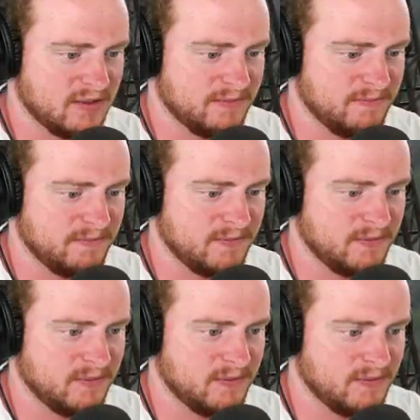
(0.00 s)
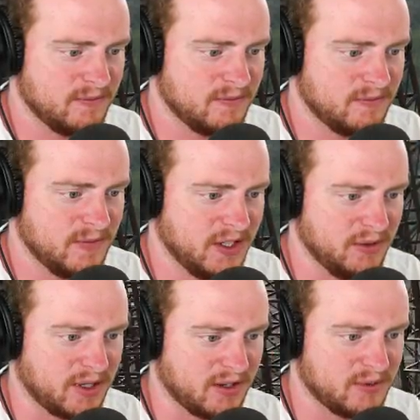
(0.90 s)
Oh, there
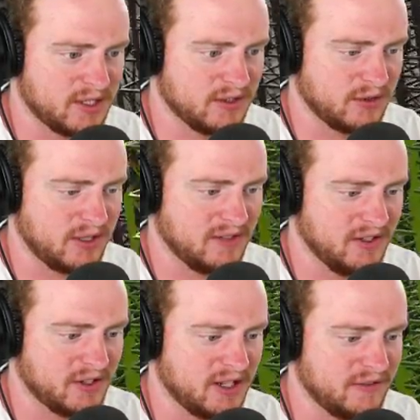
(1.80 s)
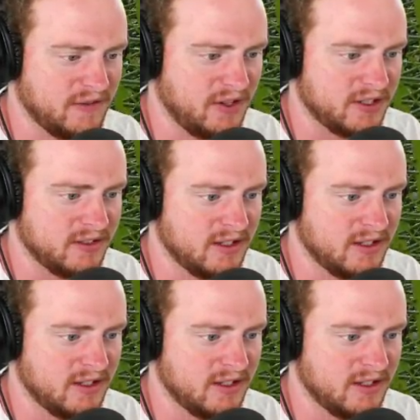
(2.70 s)
we go. We can do that. Okay, fine.